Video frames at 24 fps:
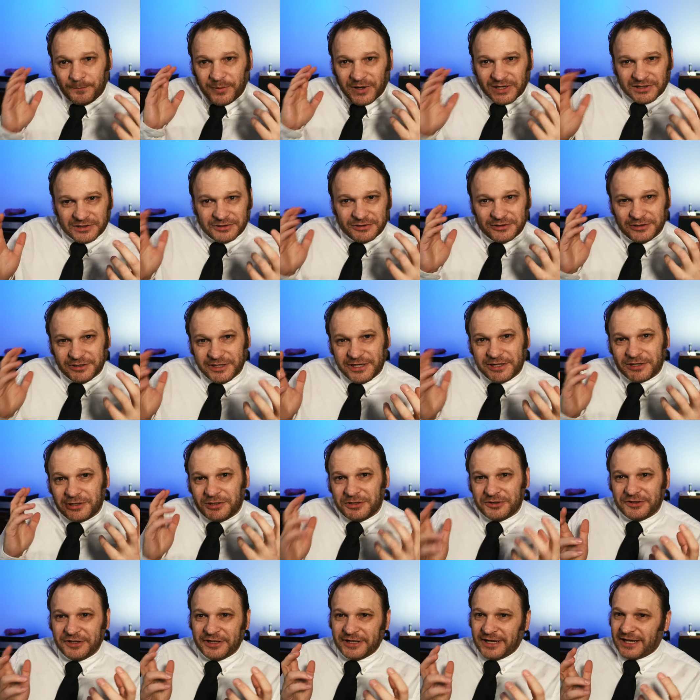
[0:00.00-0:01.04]
but
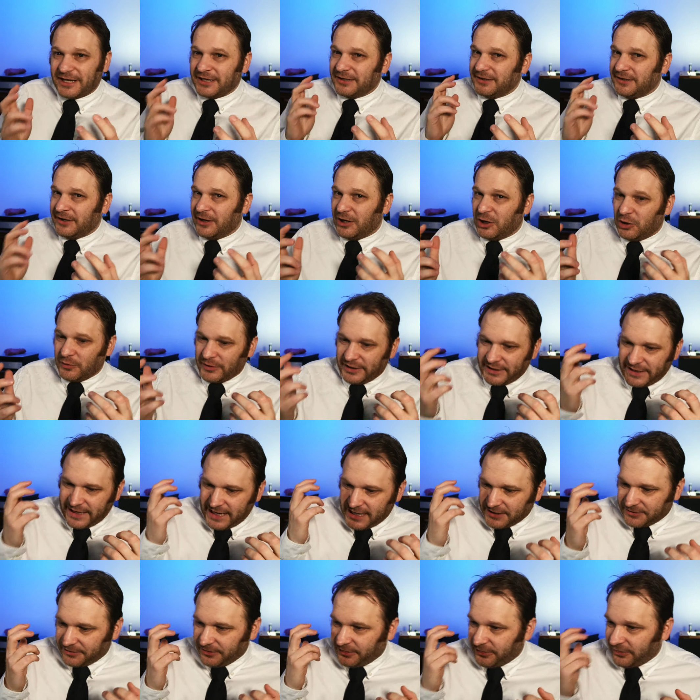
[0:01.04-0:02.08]
little did I know that
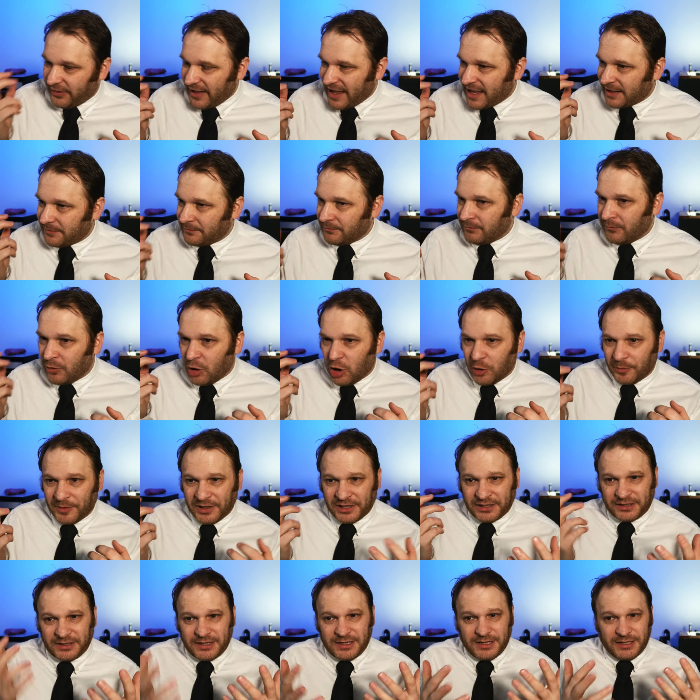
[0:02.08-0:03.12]
at that
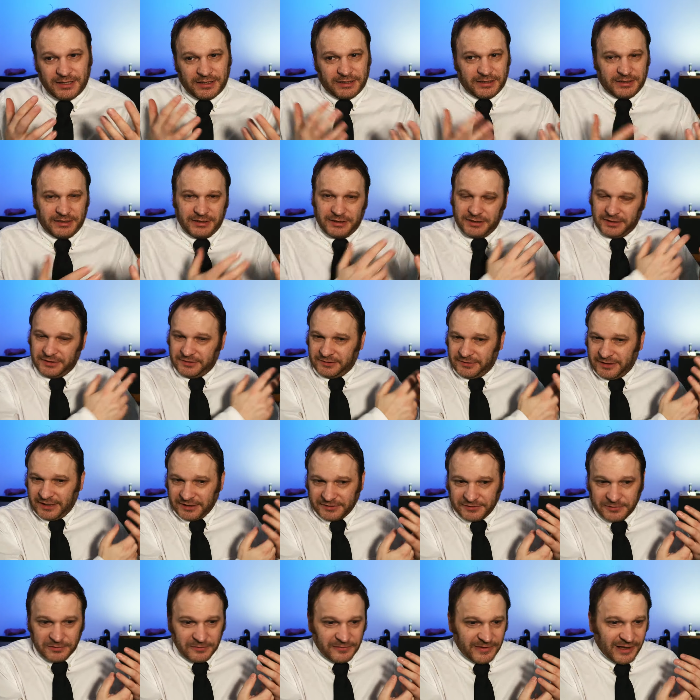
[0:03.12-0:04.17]
moment, in
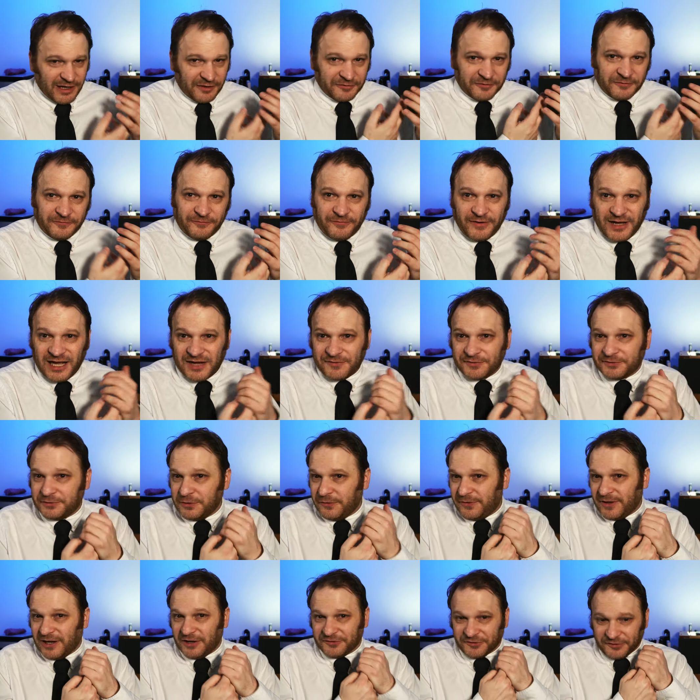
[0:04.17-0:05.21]
like 2005 or
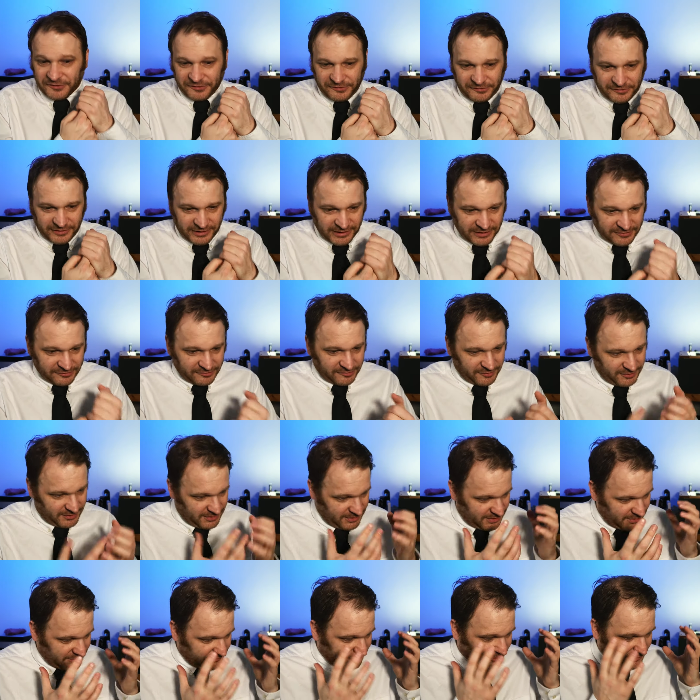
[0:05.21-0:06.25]
2006,
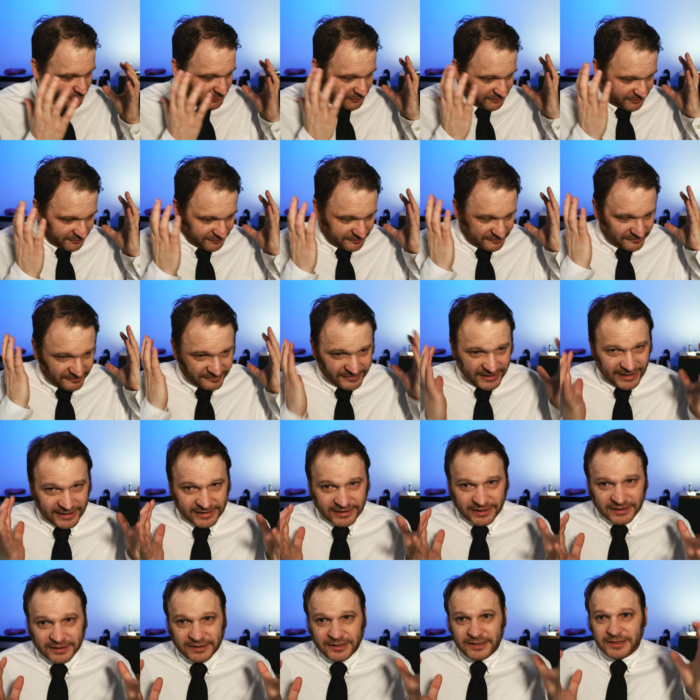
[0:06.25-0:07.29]
there was a
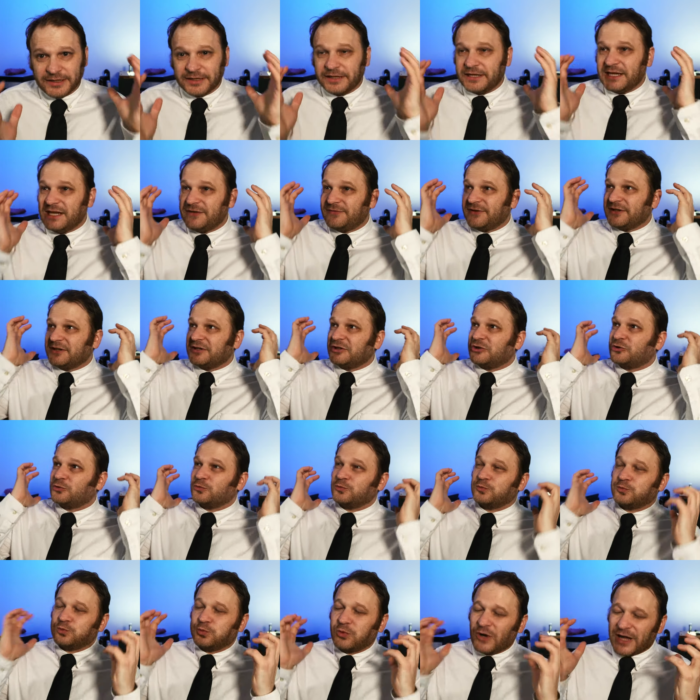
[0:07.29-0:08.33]
second, even
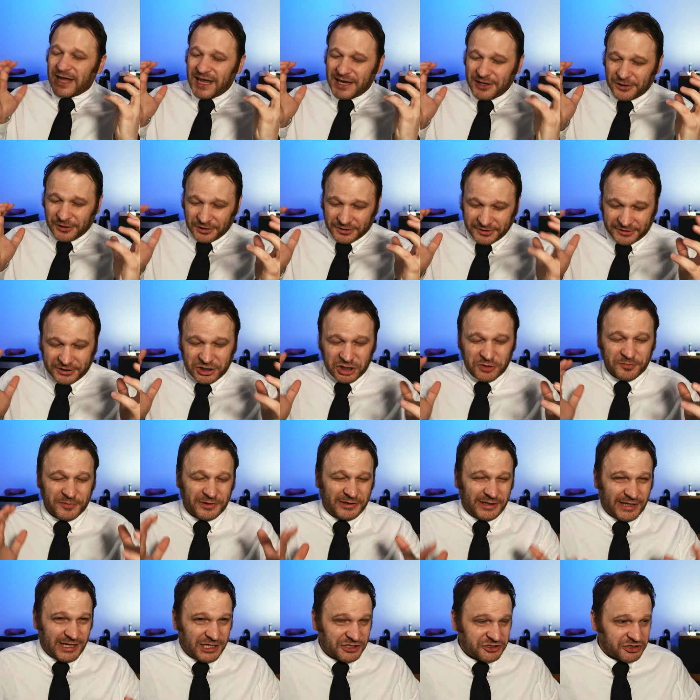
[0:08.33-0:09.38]
greater
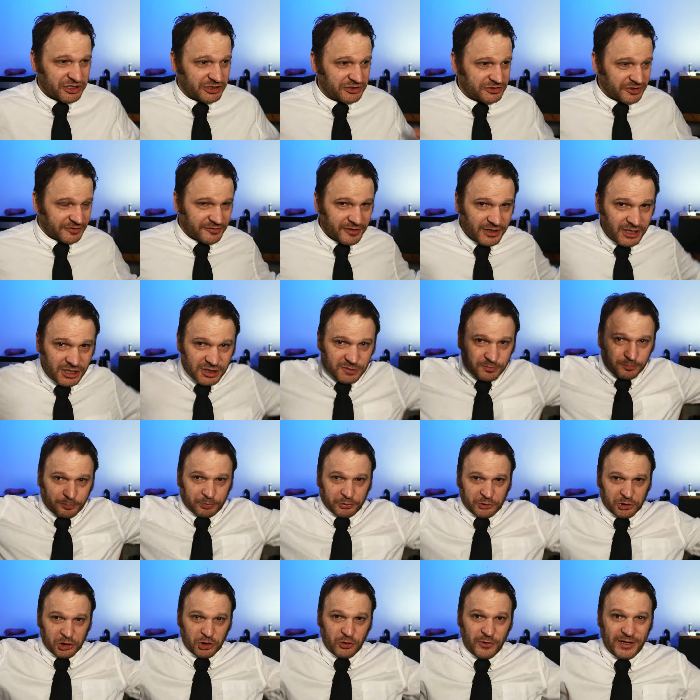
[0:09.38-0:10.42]
accumulation just
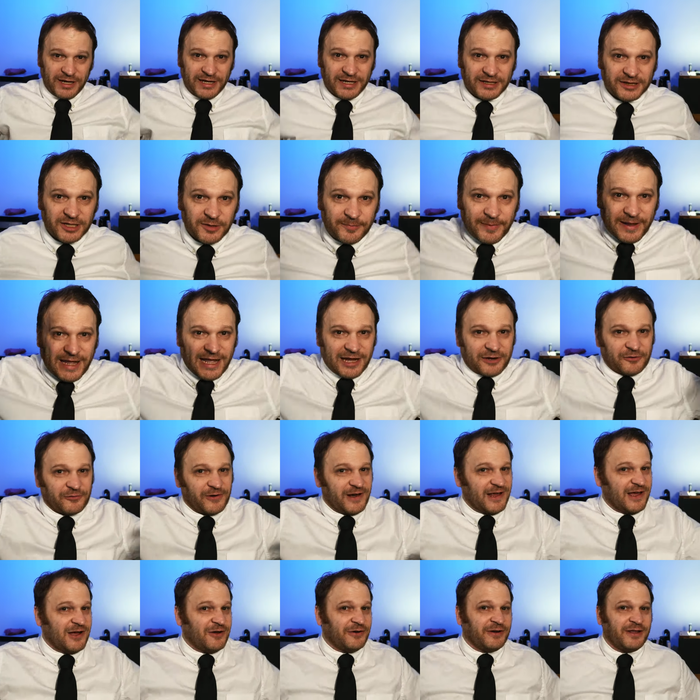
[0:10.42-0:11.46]
brewing in the
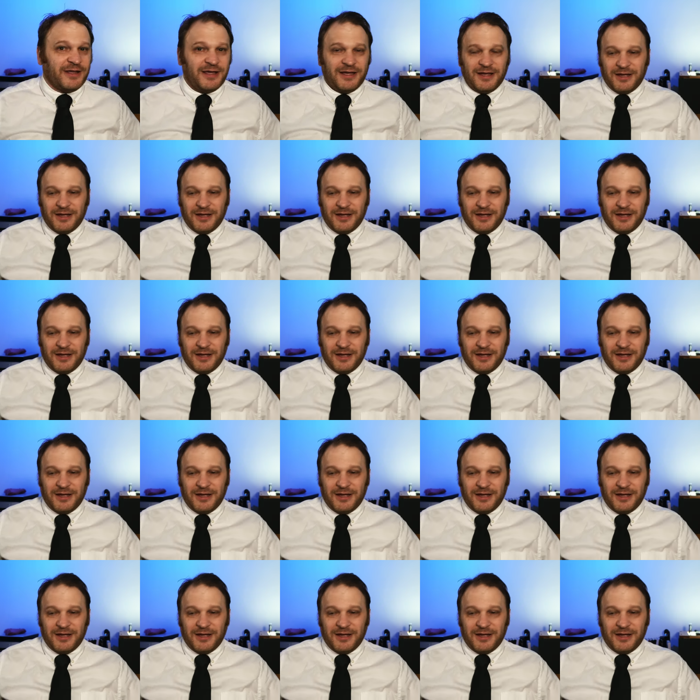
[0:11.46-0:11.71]
background.